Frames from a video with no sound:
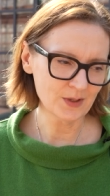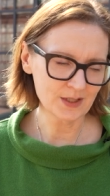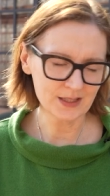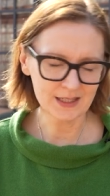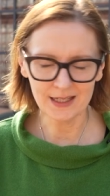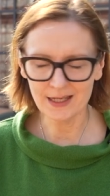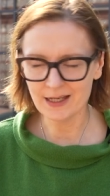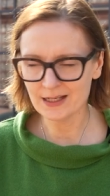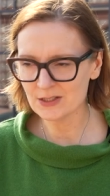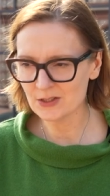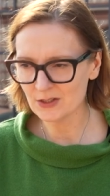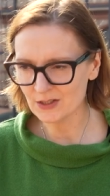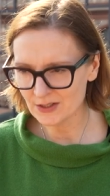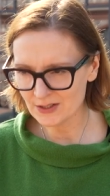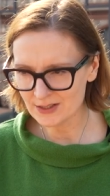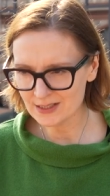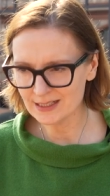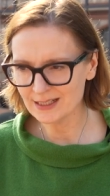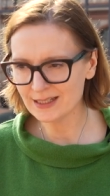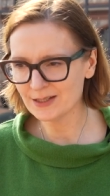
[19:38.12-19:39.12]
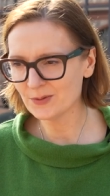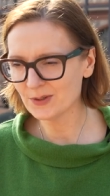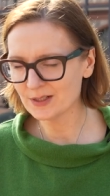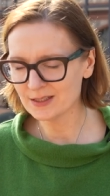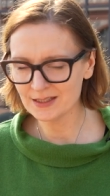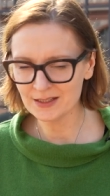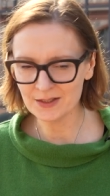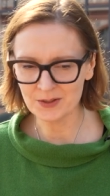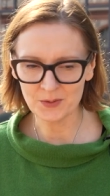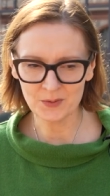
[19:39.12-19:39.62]
the actor looks like,
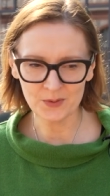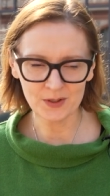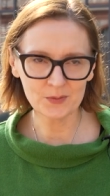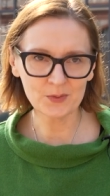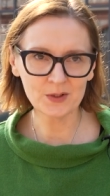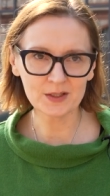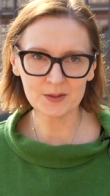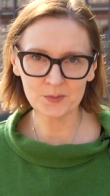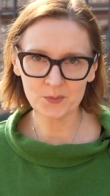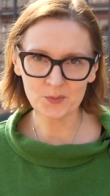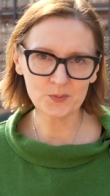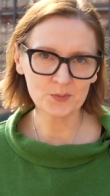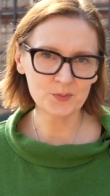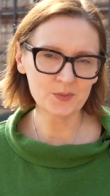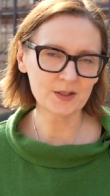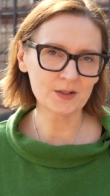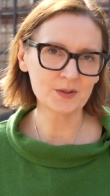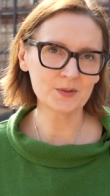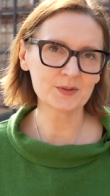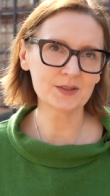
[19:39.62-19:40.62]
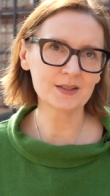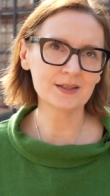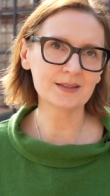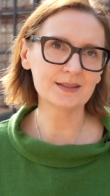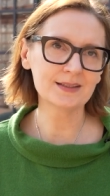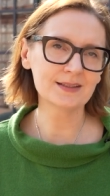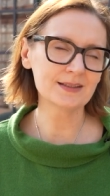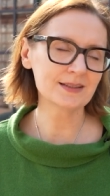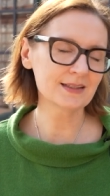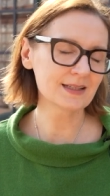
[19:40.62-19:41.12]
what
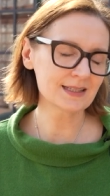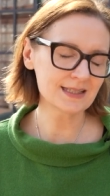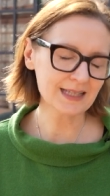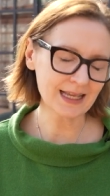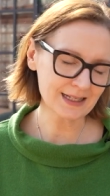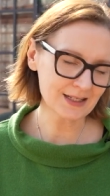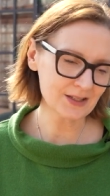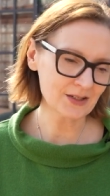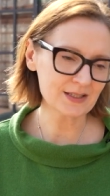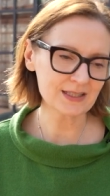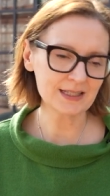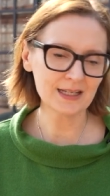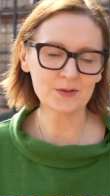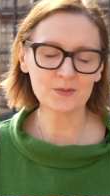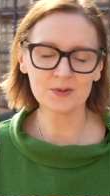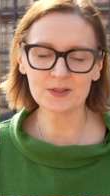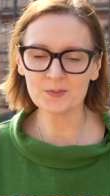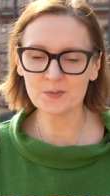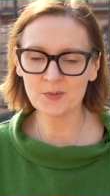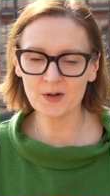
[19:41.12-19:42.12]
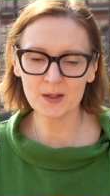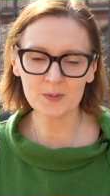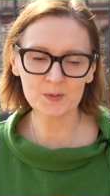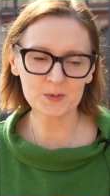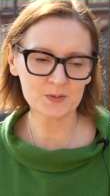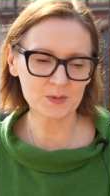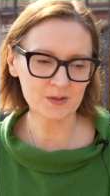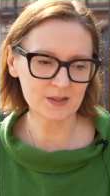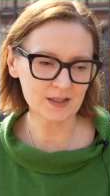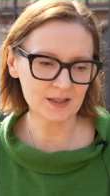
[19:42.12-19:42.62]
the set looks like, what the
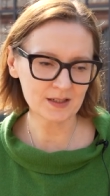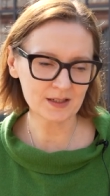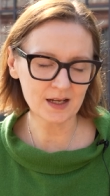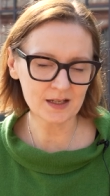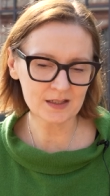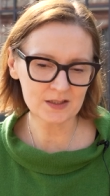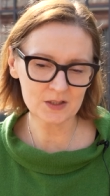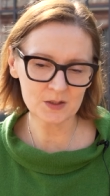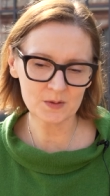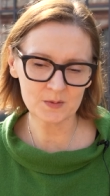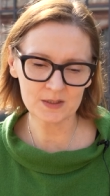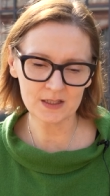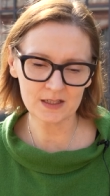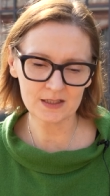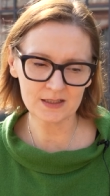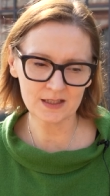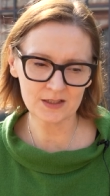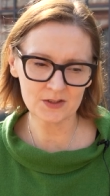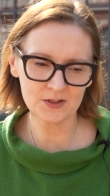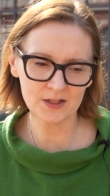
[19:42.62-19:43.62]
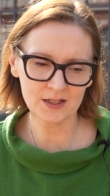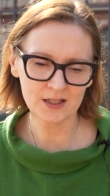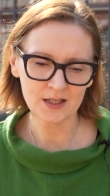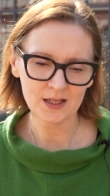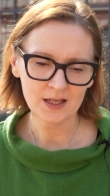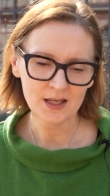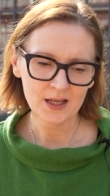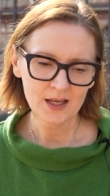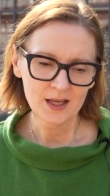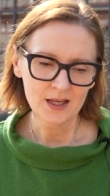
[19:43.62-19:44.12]
props, what the costumes, etc.
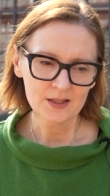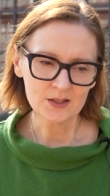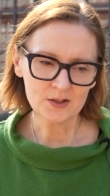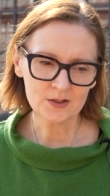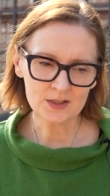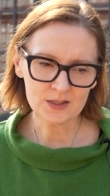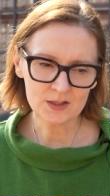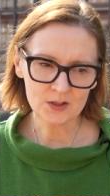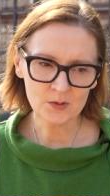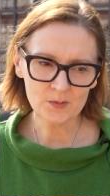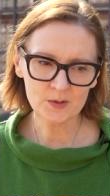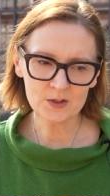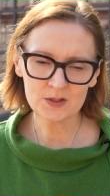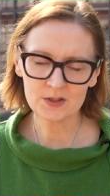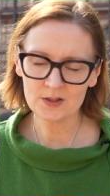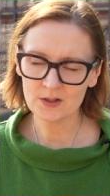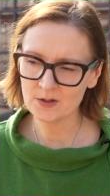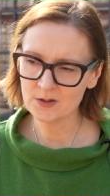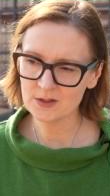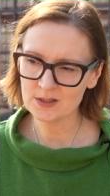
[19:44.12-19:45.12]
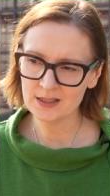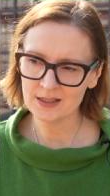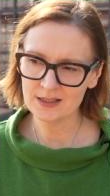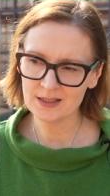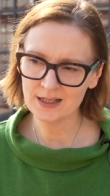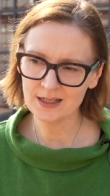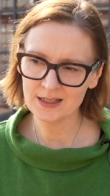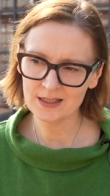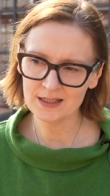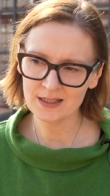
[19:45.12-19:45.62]
There's so much thought
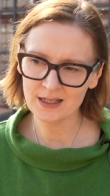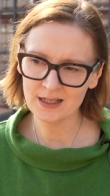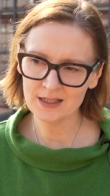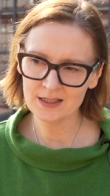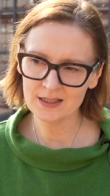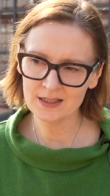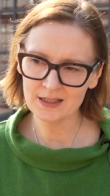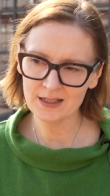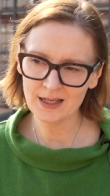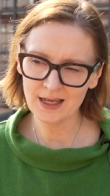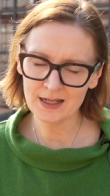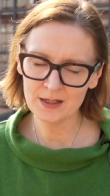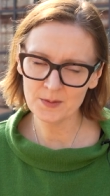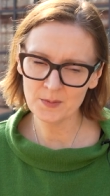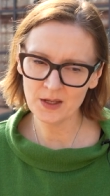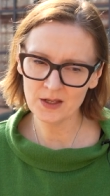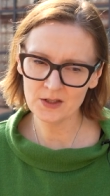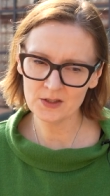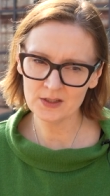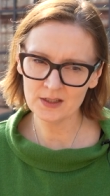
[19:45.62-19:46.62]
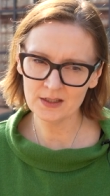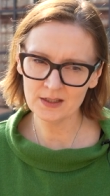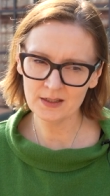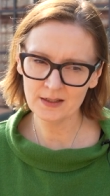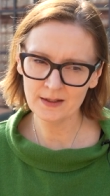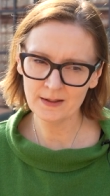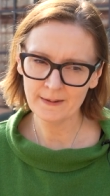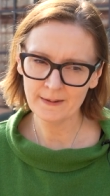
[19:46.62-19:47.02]
in animation.